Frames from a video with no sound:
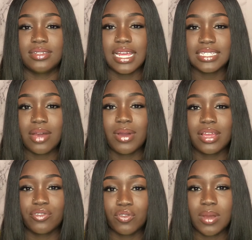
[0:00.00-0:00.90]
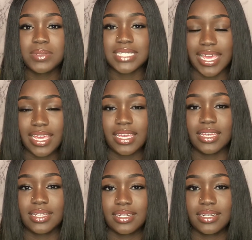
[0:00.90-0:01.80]
That's how I grew up saying
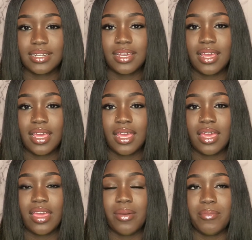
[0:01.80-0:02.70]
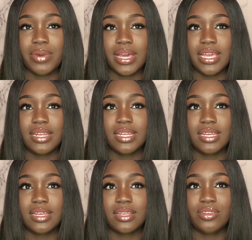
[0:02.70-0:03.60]
it but
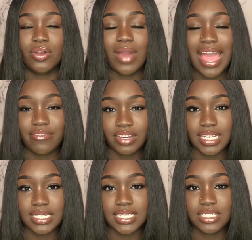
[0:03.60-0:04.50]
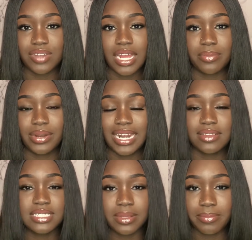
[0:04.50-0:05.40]
you know Africans they try to
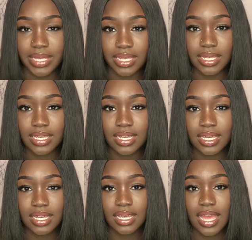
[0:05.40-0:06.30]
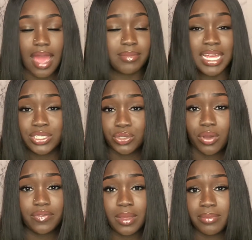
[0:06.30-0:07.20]
pronounce the B. I'm not
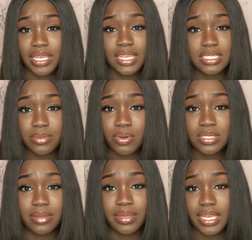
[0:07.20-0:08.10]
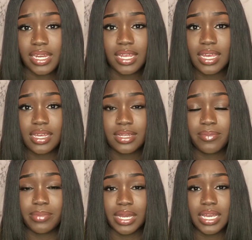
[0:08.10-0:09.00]
sure if the B is supposed to be in there,
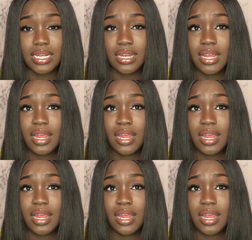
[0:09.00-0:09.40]
but